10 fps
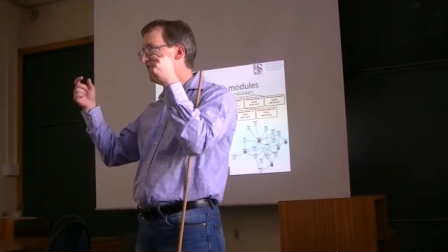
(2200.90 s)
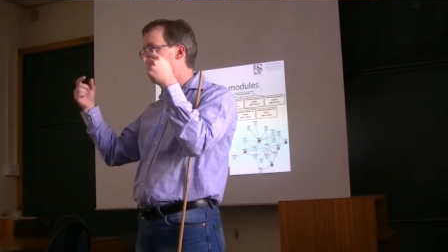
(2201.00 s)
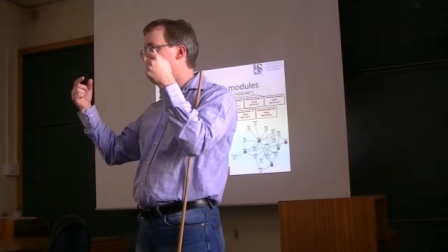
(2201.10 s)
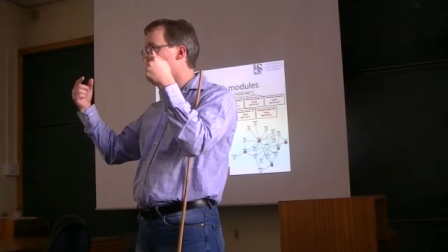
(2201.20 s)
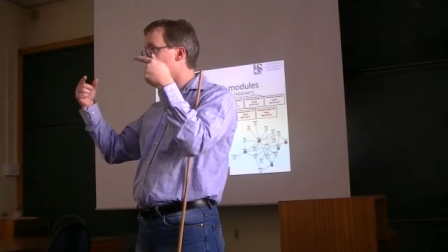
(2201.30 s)

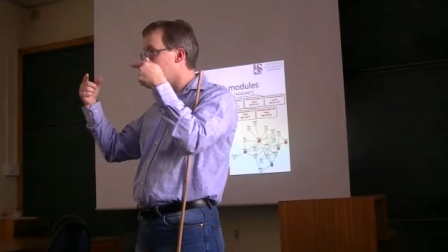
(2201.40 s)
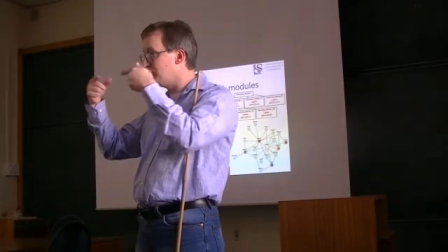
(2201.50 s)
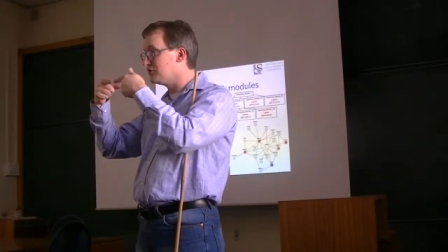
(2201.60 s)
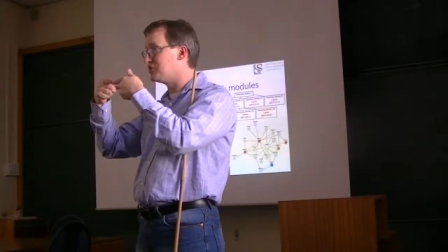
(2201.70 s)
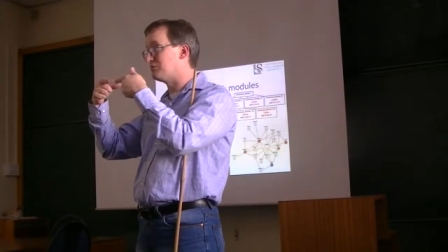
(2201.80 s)
have a
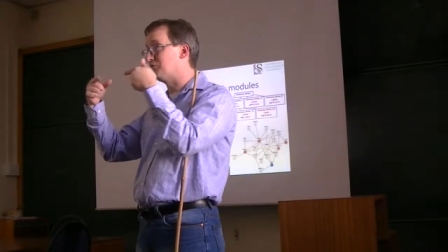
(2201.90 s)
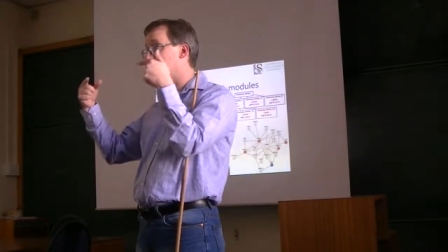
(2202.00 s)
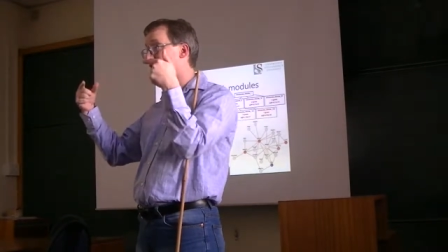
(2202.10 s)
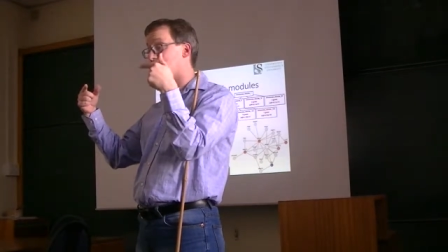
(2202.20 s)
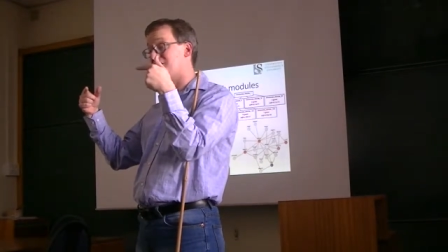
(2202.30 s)
relationship to
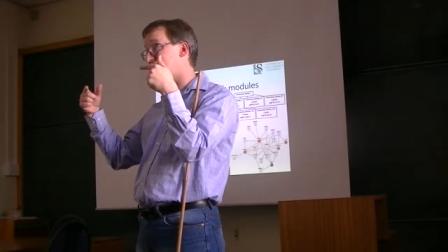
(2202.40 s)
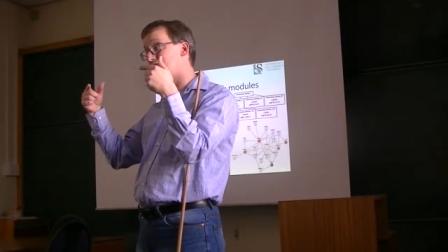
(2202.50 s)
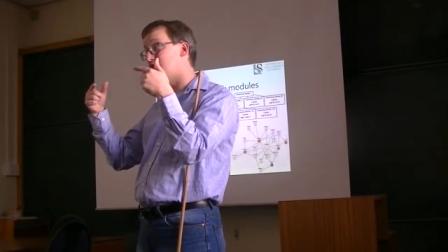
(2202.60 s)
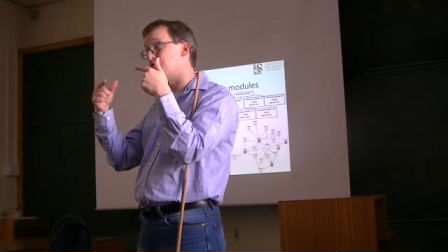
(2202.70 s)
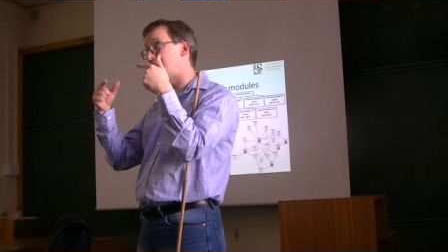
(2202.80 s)
each other. It's
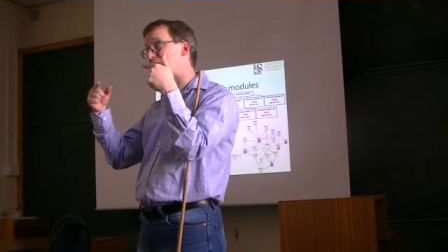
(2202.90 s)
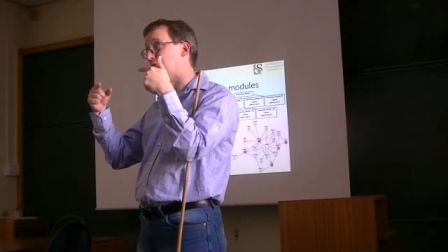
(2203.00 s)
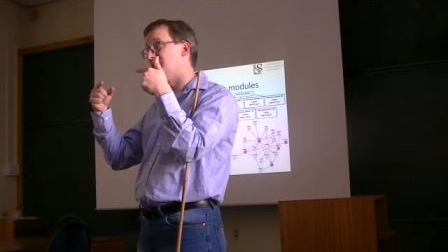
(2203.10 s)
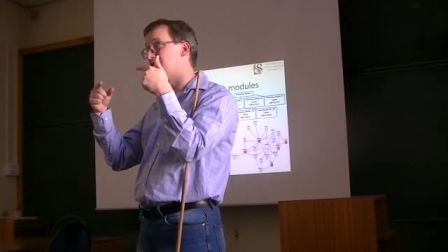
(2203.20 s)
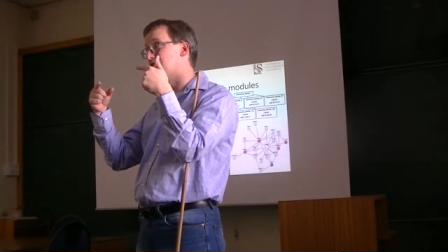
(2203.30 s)
not a direct
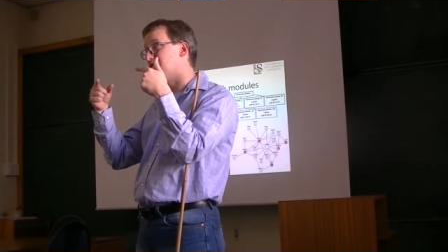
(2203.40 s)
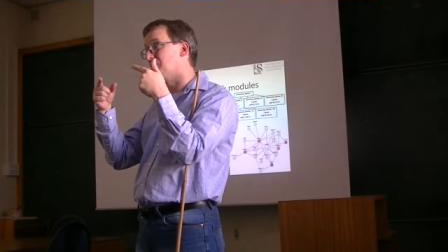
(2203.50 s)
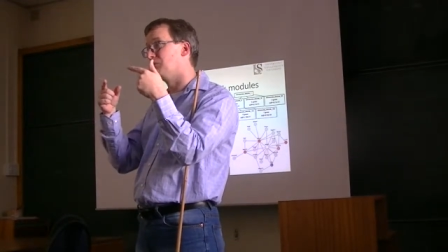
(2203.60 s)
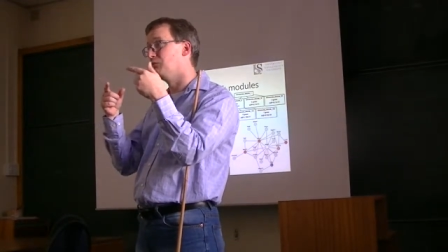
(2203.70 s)
relationship.